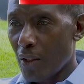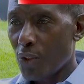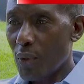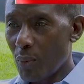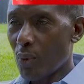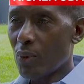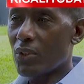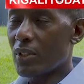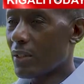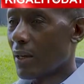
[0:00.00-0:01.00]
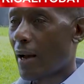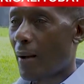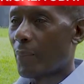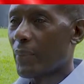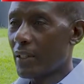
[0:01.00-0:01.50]
3 books
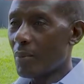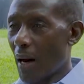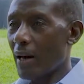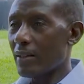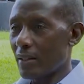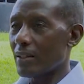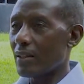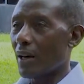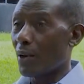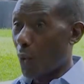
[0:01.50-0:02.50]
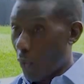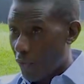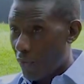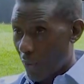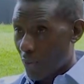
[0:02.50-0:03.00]
demands an
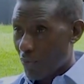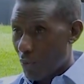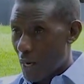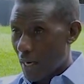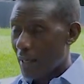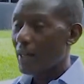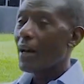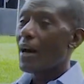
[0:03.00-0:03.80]
awful lot of work,